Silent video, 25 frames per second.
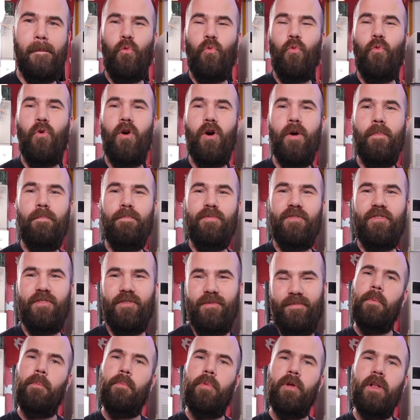
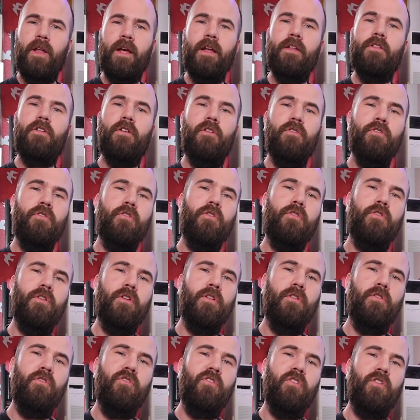Whoops, but I don't gonna
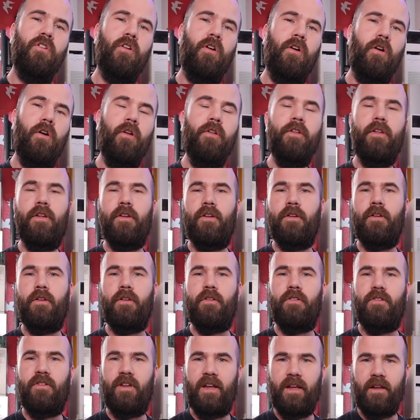use it all, the
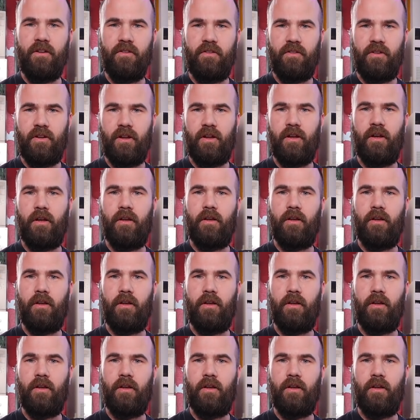16